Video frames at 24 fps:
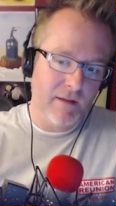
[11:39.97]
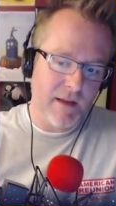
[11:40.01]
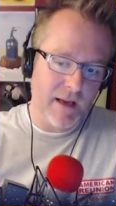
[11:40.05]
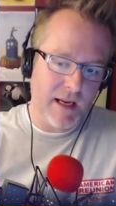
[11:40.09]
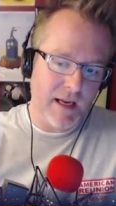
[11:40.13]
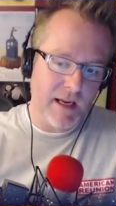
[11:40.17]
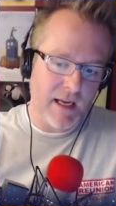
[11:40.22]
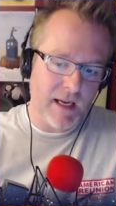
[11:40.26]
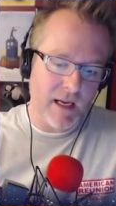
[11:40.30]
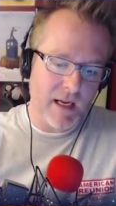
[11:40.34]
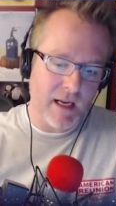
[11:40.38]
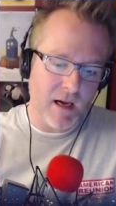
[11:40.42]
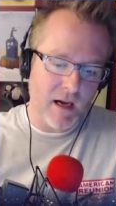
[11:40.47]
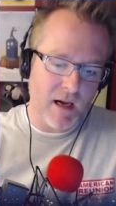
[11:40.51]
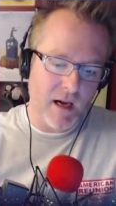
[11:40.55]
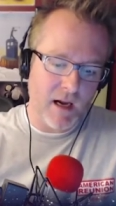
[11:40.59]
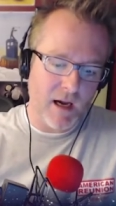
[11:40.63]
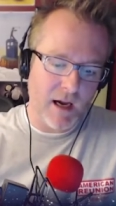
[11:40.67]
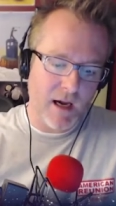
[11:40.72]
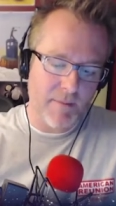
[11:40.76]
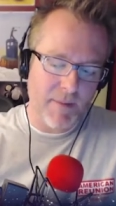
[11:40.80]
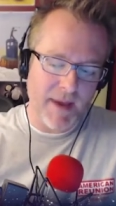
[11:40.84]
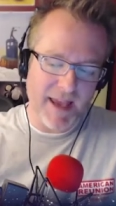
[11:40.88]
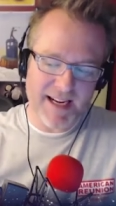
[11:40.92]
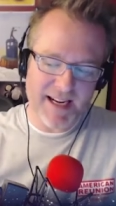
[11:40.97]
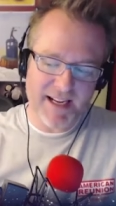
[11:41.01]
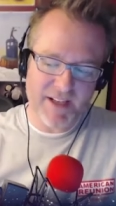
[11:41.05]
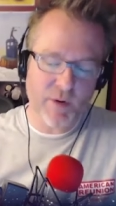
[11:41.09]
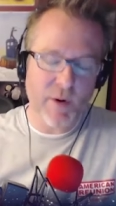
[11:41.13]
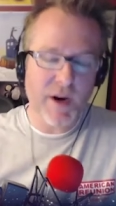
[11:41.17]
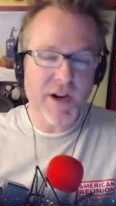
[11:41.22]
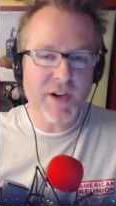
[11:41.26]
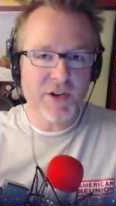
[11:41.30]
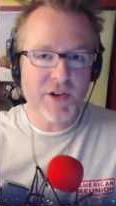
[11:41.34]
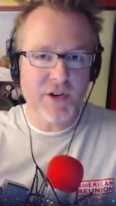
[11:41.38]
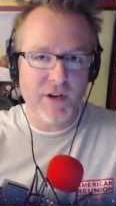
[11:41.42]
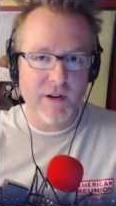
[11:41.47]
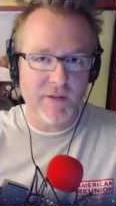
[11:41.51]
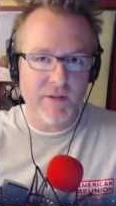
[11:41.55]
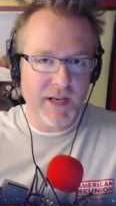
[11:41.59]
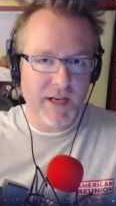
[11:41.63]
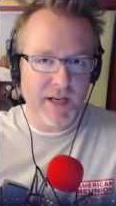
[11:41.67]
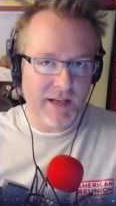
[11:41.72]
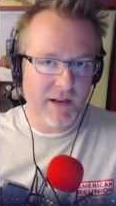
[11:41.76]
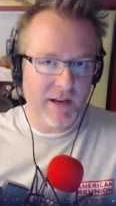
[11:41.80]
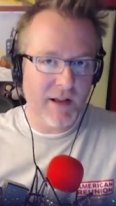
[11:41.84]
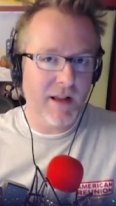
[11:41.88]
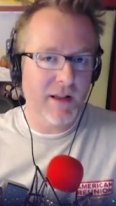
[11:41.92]
the uh, penetration of a
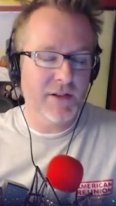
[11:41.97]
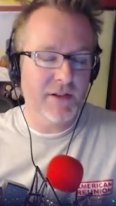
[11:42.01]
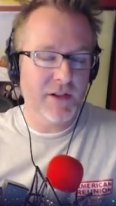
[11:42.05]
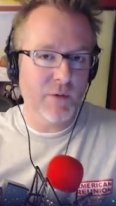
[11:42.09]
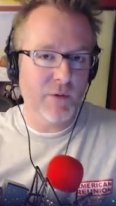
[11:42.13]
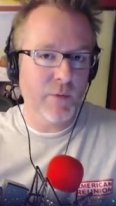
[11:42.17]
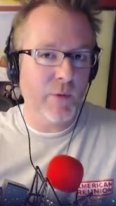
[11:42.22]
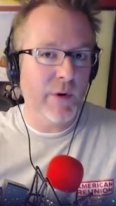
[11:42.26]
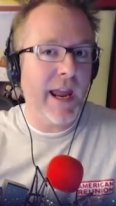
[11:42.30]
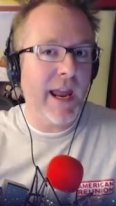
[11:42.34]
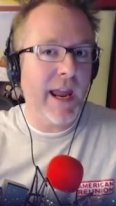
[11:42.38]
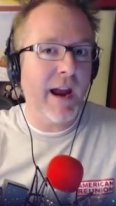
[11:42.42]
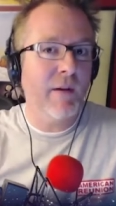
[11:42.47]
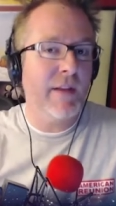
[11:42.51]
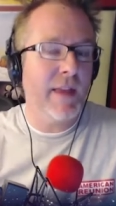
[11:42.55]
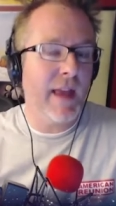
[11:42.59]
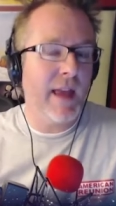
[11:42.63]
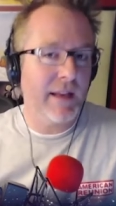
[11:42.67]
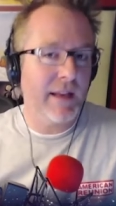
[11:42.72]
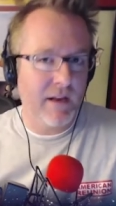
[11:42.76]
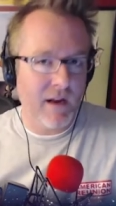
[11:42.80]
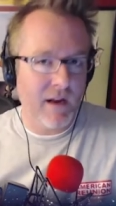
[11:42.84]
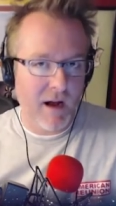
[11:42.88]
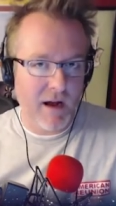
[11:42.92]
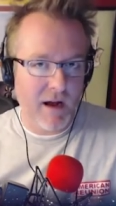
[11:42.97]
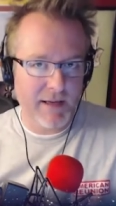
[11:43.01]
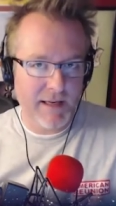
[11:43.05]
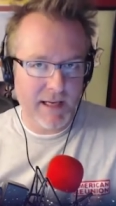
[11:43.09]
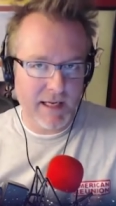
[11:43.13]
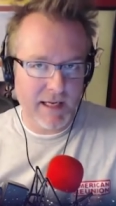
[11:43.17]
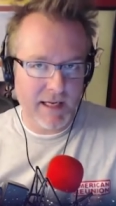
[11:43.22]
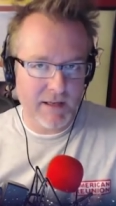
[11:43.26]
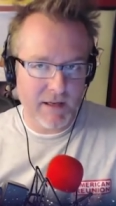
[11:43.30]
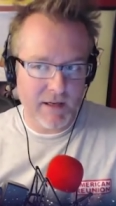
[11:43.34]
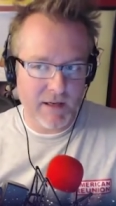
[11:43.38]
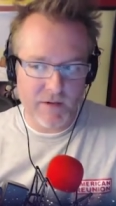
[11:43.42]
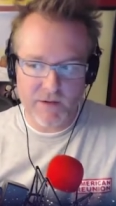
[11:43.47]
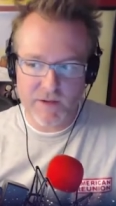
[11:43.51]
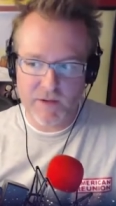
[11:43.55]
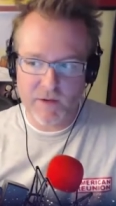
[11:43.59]
technology that will carry that content to you.